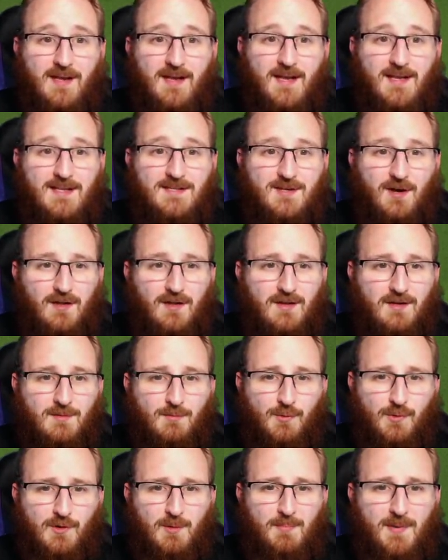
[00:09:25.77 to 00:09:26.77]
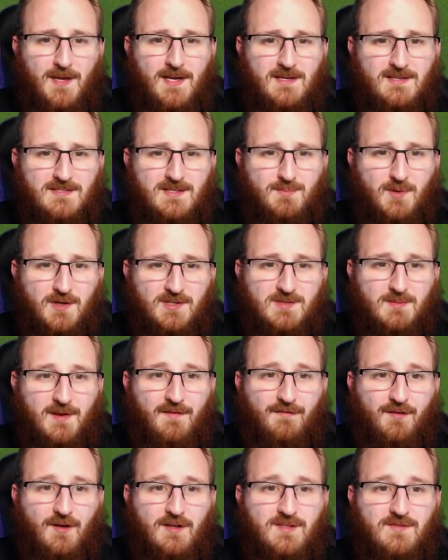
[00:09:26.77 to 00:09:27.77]
He's got, I think, Walker-Peters is possibly
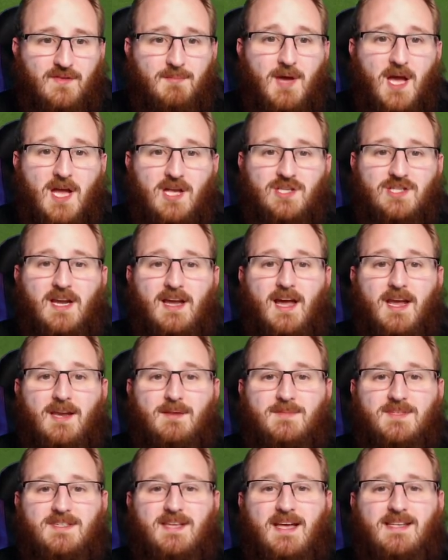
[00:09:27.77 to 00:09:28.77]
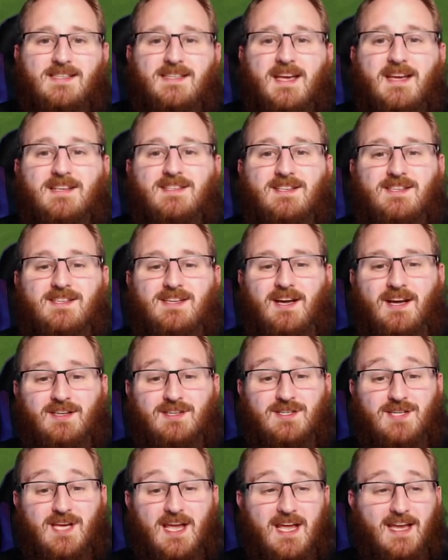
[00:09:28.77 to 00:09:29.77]
in front of him. Shea Adams is there, takes a
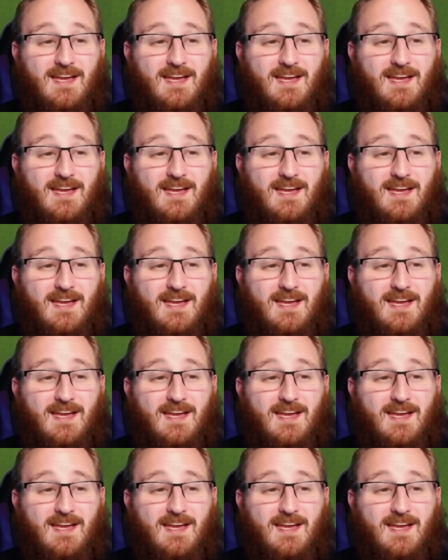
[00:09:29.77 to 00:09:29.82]
touch.